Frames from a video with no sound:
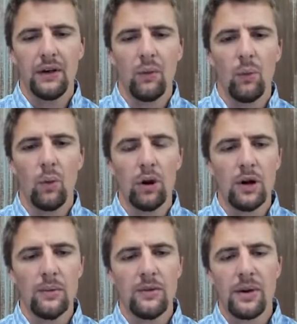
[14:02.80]

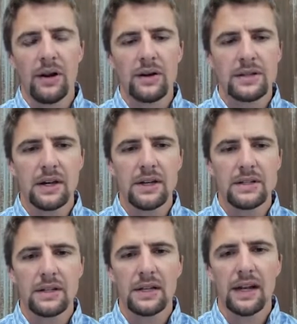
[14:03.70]
worms,
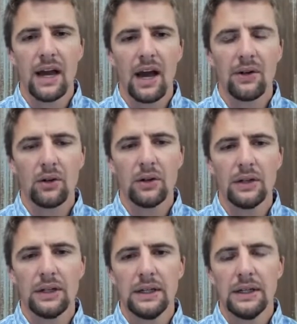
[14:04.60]
parasites in cattle,
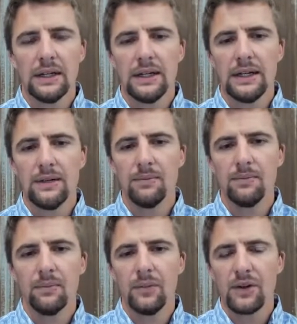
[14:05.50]

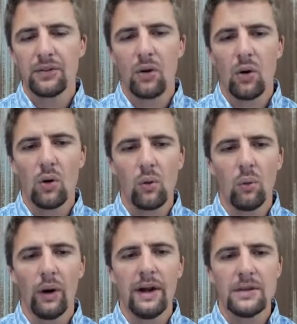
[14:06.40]
there's a whole
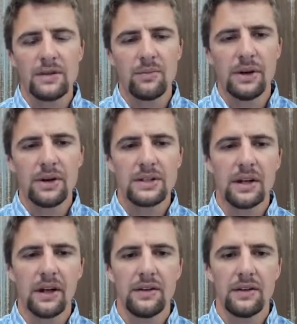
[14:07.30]
range of
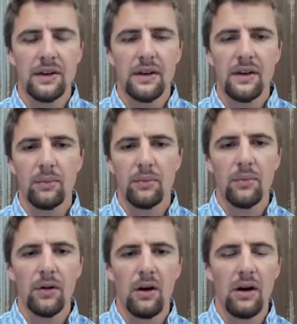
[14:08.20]
parasites, and
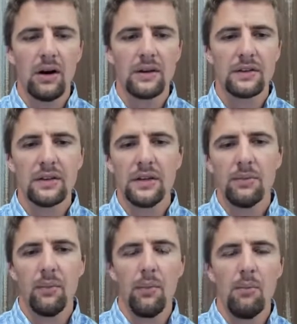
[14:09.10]

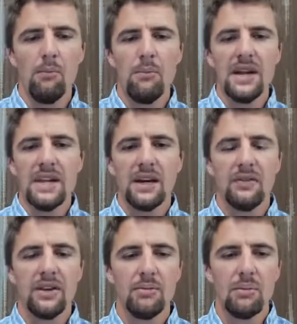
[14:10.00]
honestly,
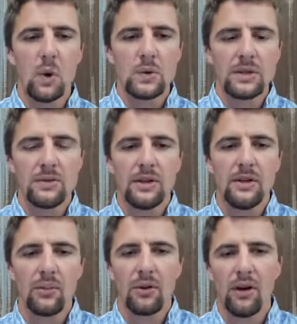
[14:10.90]
most of
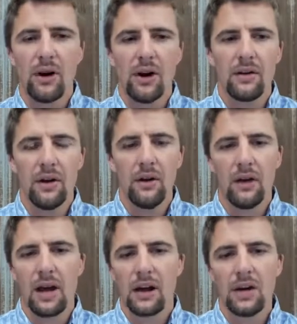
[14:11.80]
them are not
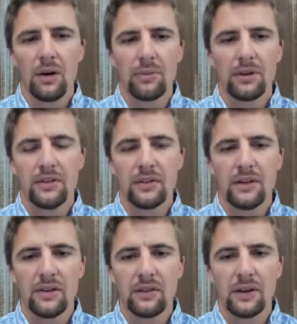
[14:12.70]
economically
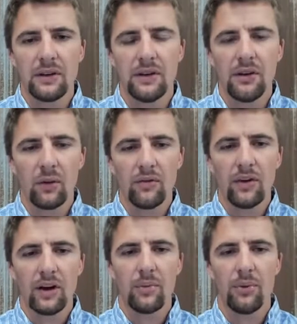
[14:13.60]
significant. They don't
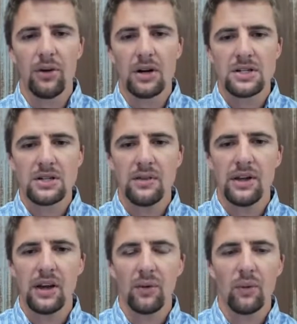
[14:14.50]
affect the production of
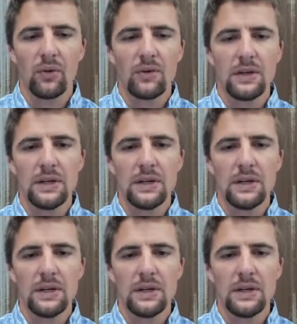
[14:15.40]
the animals.